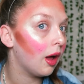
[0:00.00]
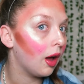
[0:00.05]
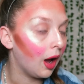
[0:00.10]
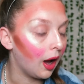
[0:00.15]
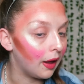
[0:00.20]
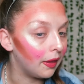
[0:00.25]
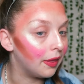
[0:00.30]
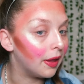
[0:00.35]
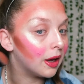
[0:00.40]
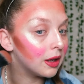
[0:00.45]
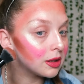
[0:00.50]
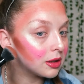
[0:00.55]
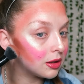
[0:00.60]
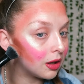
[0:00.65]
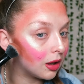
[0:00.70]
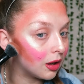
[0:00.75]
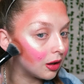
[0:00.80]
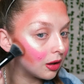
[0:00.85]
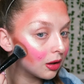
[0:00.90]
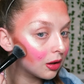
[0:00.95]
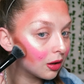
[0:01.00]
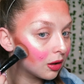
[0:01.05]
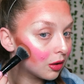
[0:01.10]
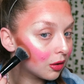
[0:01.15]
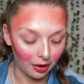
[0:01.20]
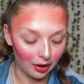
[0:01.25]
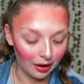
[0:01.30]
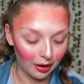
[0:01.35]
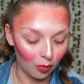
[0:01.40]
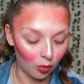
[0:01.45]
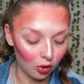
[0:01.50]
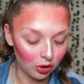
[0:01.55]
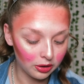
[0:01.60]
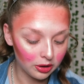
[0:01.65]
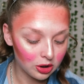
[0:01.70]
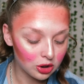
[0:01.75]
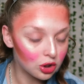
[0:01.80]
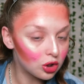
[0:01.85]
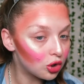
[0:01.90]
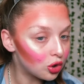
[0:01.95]
And that's dark. But I want
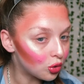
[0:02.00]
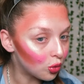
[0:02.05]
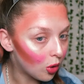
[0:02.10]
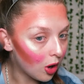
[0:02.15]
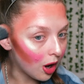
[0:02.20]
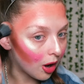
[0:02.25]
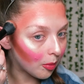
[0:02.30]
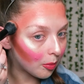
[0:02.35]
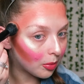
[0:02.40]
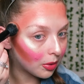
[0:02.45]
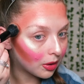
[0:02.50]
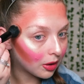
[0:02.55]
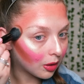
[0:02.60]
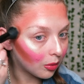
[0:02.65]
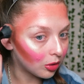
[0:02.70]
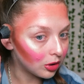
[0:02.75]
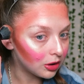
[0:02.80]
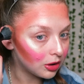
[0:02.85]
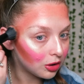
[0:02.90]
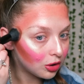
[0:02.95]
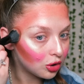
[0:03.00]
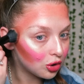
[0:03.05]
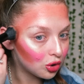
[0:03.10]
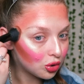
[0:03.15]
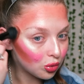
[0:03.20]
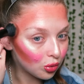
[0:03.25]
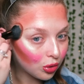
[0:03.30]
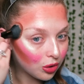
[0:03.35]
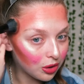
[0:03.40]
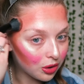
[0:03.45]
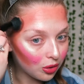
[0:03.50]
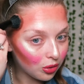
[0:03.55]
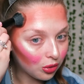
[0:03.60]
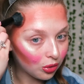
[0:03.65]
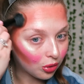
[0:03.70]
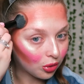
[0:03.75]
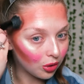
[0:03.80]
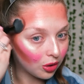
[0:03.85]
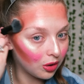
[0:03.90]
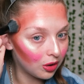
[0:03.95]
this to show up. I want it to show
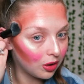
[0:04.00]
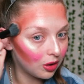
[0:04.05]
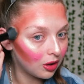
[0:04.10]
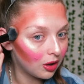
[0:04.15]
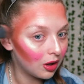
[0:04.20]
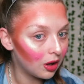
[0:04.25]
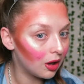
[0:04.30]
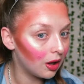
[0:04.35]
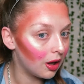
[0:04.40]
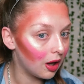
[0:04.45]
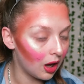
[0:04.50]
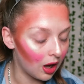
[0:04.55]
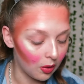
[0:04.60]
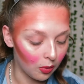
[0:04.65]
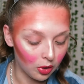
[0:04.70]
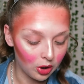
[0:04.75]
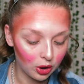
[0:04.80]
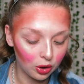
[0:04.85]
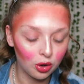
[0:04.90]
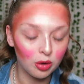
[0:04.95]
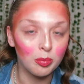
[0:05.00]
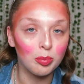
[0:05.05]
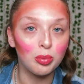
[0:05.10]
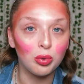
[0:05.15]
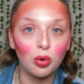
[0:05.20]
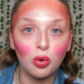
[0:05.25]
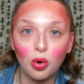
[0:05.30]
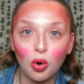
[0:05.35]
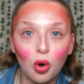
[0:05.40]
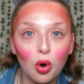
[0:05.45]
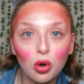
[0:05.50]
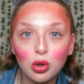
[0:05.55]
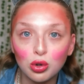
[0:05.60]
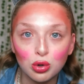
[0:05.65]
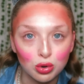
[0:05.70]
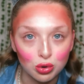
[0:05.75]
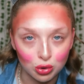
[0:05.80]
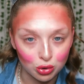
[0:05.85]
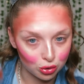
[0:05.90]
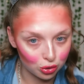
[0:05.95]
through. I want to look
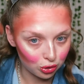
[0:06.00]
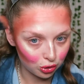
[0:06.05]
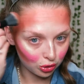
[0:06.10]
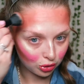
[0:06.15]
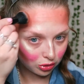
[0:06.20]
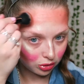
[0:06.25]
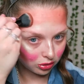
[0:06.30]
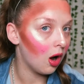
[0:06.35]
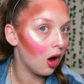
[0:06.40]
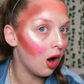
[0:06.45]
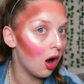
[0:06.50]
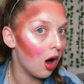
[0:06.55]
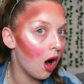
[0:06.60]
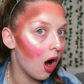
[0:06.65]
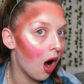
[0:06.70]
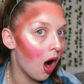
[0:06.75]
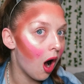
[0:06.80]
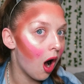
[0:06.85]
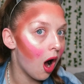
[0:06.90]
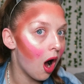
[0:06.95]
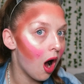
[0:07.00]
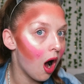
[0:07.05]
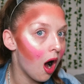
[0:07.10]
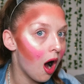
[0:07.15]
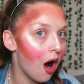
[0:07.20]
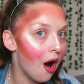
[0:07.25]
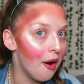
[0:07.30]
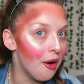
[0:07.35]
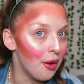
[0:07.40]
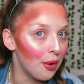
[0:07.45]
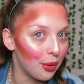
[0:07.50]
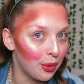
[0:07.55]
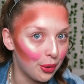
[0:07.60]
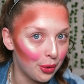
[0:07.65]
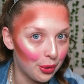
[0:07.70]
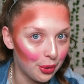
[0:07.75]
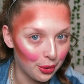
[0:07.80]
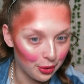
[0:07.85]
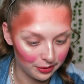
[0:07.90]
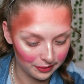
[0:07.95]
bronzed. Oh,
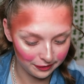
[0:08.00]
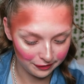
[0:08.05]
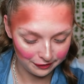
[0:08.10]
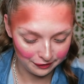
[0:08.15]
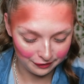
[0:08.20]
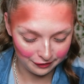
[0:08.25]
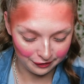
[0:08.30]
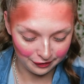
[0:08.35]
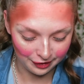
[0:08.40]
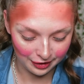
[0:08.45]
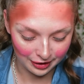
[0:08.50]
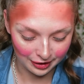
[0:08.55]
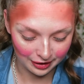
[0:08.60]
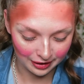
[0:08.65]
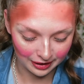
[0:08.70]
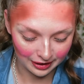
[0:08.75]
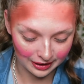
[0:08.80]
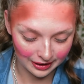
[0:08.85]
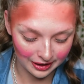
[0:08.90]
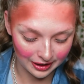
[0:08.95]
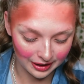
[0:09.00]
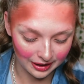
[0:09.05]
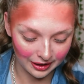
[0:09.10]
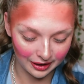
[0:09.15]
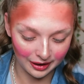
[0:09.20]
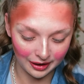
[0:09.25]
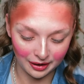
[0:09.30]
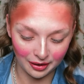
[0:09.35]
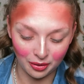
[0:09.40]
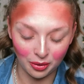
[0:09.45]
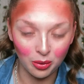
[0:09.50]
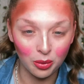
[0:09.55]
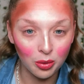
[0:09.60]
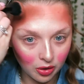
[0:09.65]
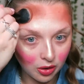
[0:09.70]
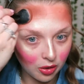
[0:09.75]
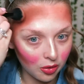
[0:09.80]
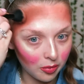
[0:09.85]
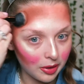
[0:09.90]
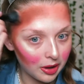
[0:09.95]
fucking hell.
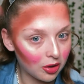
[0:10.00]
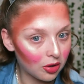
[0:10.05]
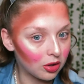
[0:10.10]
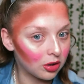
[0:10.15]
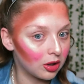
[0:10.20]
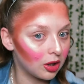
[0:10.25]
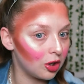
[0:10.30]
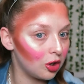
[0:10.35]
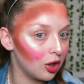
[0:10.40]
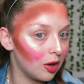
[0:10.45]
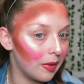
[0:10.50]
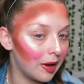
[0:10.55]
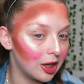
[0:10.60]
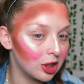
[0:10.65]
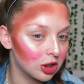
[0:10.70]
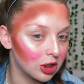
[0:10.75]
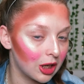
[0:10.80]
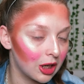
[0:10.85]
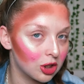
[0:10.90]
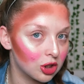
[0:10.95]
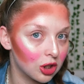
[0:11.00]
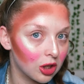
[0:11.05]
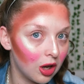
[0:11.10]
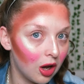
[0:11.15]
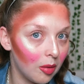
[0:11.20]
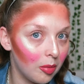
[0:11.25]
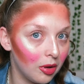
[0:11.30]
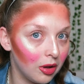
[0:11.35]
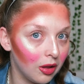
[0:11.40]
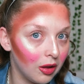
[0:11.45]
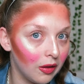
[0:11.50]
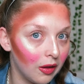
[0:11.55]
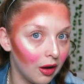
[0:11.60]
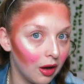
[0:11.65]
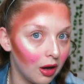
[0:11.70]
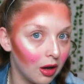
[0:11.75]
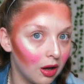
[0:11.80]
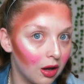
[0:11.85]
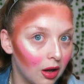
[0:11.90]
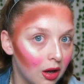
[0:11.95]
Oh my god, can you imagine I actually cut it like
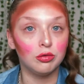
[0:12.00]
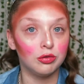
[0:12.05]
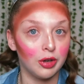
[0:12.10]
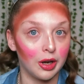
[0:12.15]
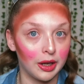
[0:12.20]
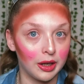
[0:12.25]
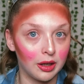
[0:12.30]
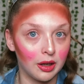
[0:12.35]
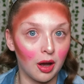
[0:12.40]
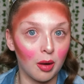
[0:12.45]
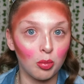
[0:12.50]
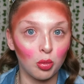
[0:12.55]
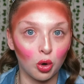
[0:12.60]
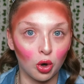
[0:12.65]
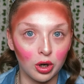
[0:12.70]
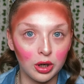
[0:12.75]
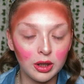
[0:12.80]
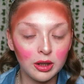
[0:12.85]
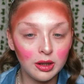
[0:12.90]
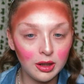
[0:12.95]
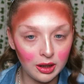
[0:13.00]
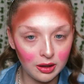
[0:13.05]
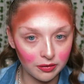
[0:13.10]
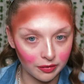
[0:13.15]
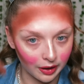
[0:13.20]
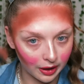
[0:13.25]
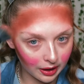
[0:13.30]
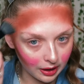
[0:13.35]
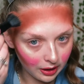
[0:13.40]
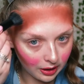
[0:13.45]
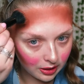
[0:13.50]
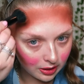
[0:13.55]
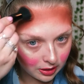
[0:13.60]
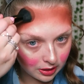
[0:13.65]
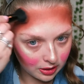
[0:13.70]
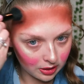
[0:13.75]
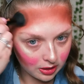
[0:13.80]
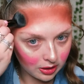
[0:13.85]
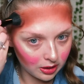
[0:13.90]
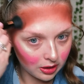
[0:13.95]
that? Right, I'm going to leave it
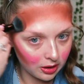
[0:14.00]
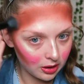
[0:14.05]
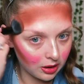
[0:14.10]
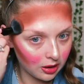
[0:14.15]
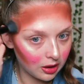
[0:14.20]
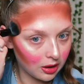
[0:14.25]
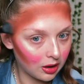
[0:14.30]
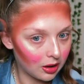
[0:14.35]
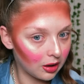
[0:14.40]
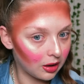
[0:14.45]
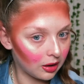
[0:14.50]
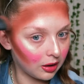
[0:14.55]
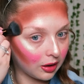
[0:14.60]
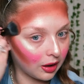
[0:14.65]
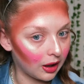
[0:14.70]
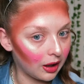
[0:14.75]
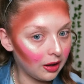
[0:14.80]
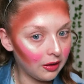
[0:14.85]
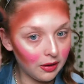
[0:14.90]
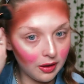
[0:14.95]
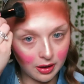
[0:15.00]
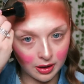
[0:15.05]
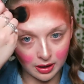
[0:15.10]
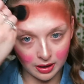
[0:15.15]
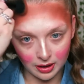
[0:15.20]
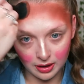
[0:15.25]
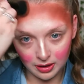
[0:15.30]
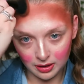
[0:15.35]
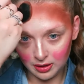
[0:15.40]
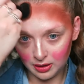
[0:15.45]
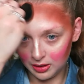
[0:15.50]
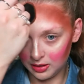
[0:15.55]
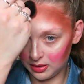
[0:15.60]
like that.